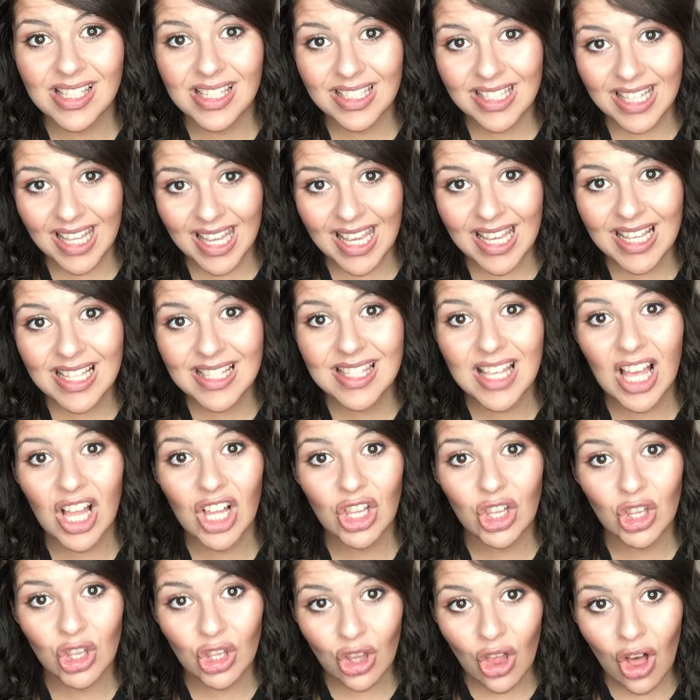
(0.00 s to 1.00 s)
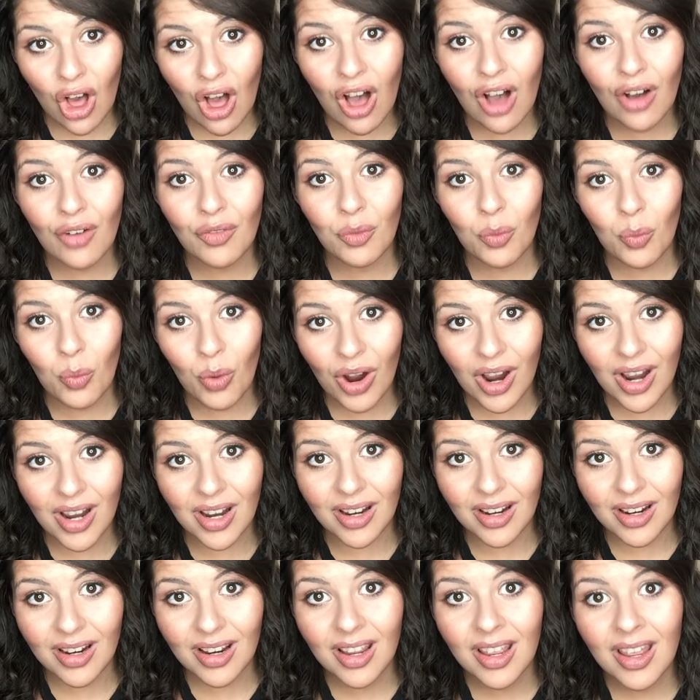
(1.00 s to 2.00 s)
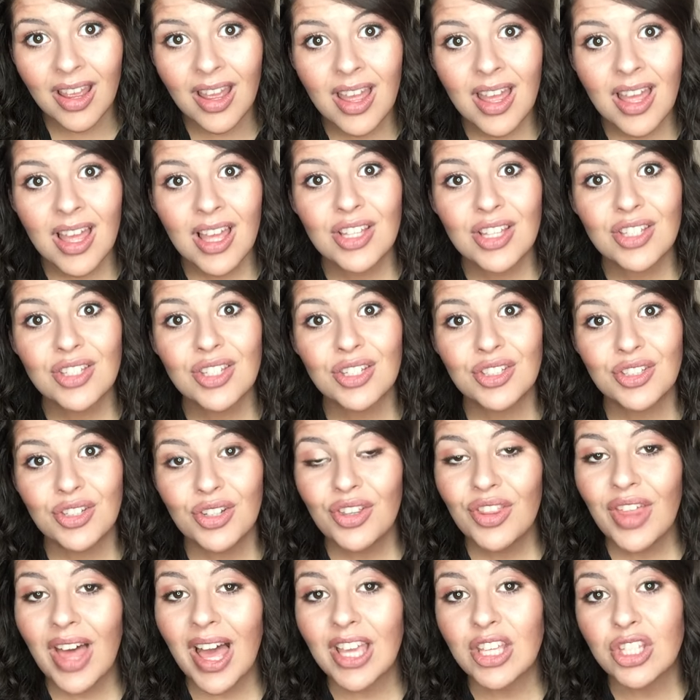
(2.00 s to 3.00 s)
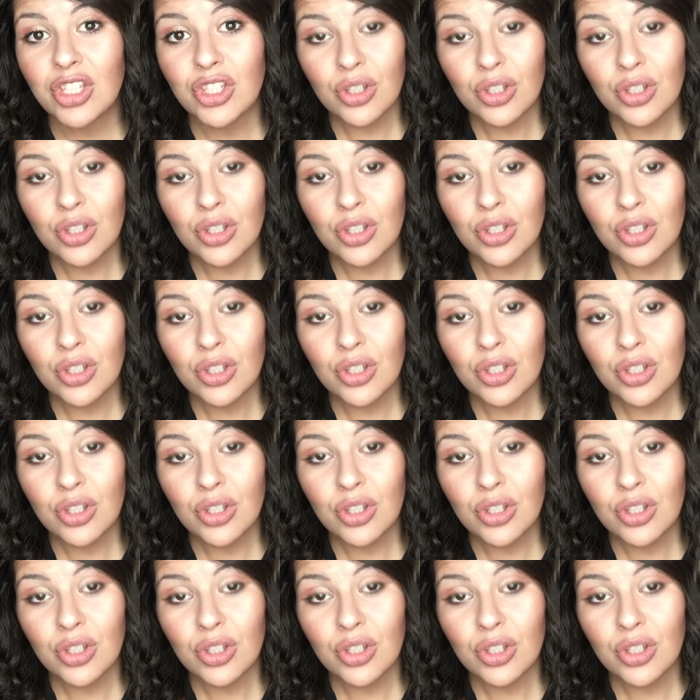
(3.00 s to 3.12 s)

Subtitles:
It takes a lot of work to do that.